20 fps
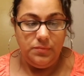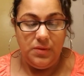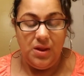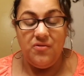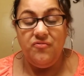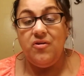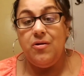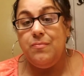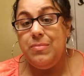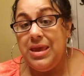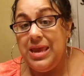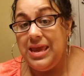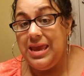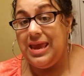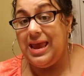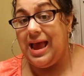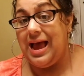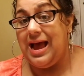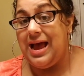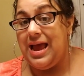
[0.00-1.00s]
For
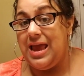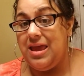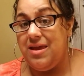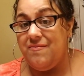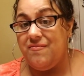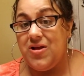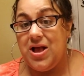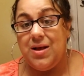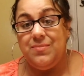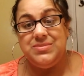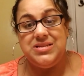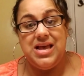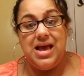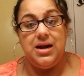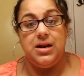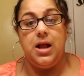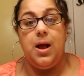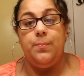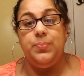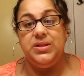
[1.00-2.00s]
me, I've come to
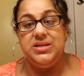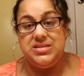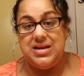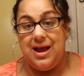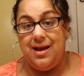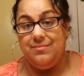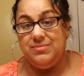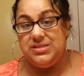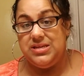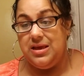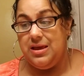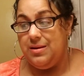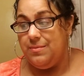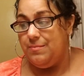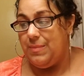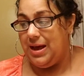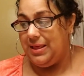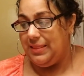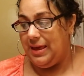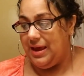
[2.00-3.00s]
that a couple of times in
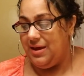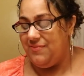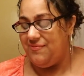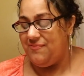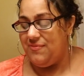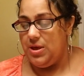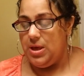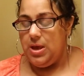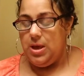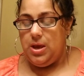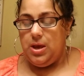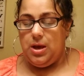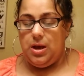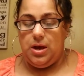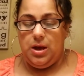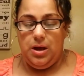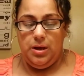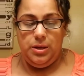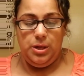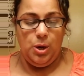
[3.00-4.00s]
my life.
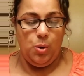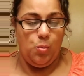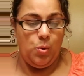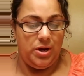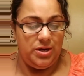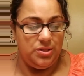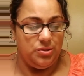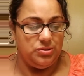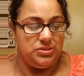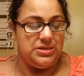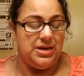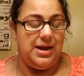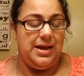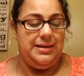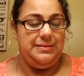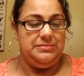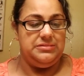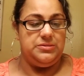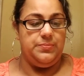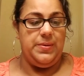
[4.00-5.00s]
One of those
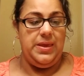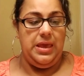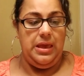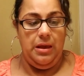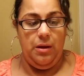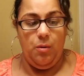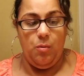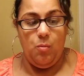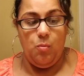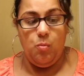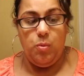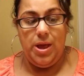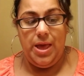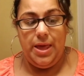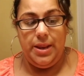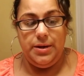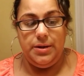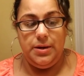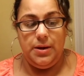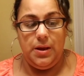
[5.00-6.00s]
times being
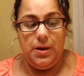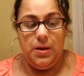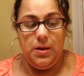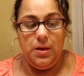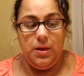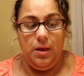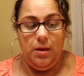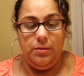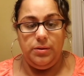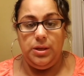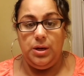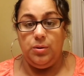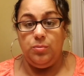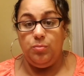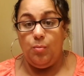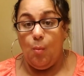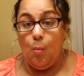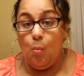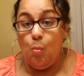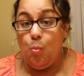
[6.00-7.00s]
when
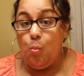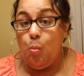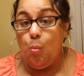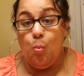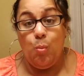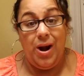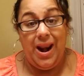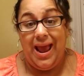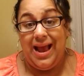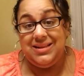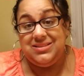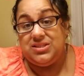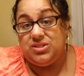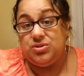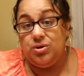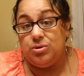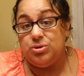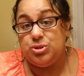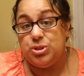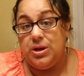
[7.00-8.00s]
I had to
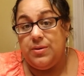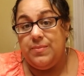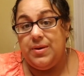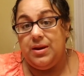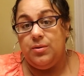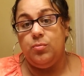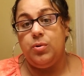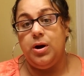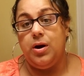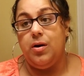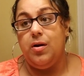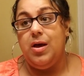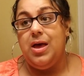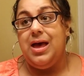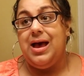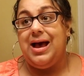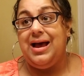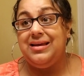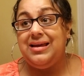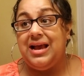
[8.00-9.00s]
start treatment, where
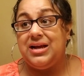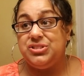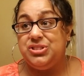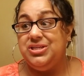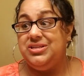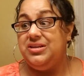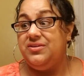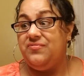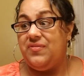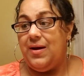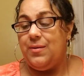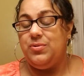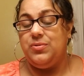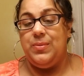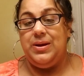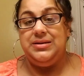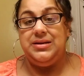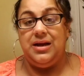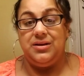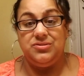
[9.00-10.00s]
I actually did fight with
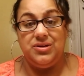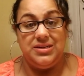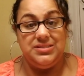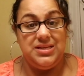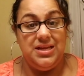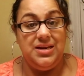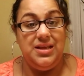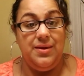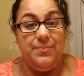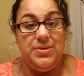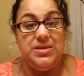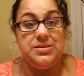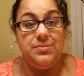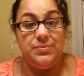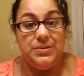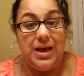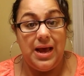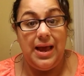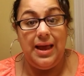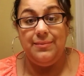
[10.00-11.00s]
my doctor. I said, give me
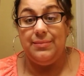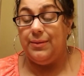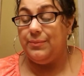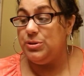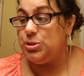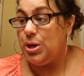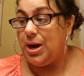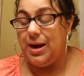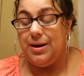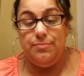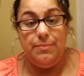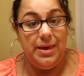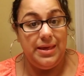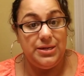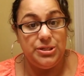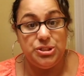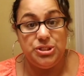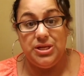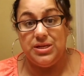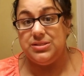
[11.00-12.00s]
some time, let me try and
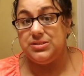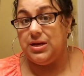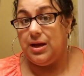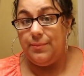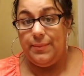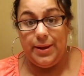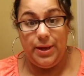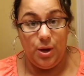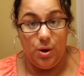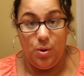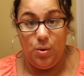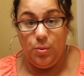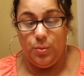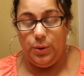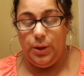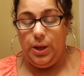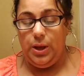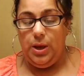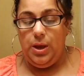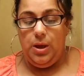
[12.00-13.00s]
manage this on my
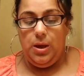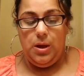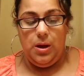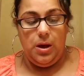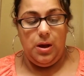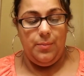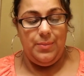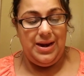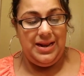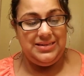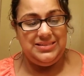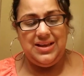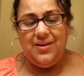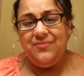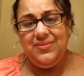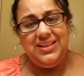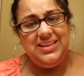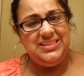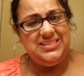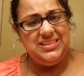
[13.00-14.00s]
own. And I definitely